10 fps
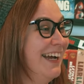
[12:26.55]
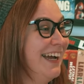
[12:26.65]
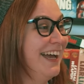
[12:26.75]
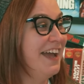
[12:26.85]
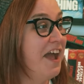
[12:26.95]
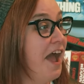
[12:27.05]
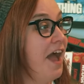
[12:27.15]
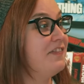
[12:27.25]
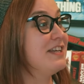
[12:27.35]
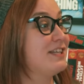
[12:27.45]
Anyway,
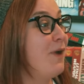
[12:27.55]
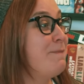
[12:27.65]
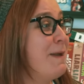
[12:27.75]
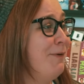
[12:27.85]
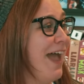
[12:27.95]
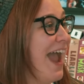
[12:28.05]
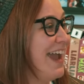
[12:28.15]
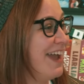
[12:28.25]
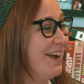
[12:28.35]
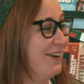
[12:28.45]
anyway. This is
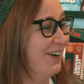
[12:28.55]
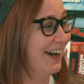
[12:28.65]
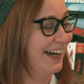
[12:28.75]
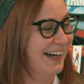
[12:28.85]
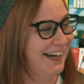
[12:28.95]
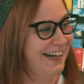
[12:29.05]
why people hate